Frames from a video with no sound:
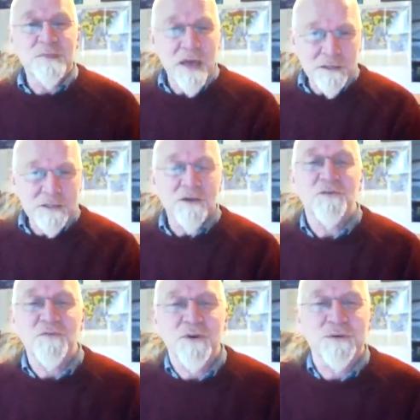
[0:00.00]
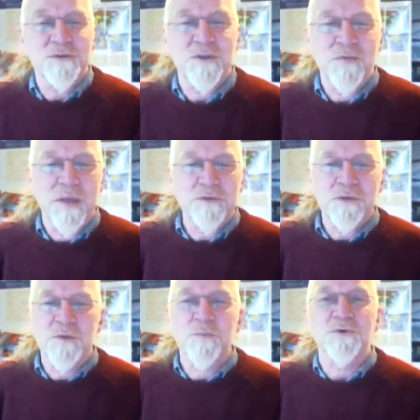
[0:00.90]
Next, I'll focus on
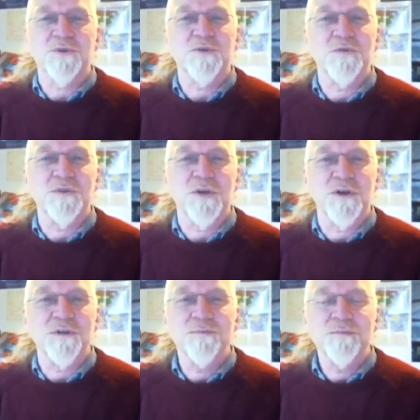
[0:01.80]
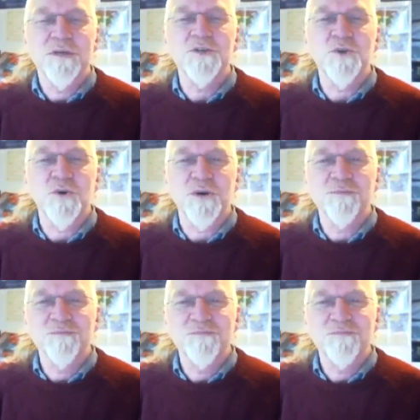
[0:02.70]
Neptune, the positive side. Enjoy.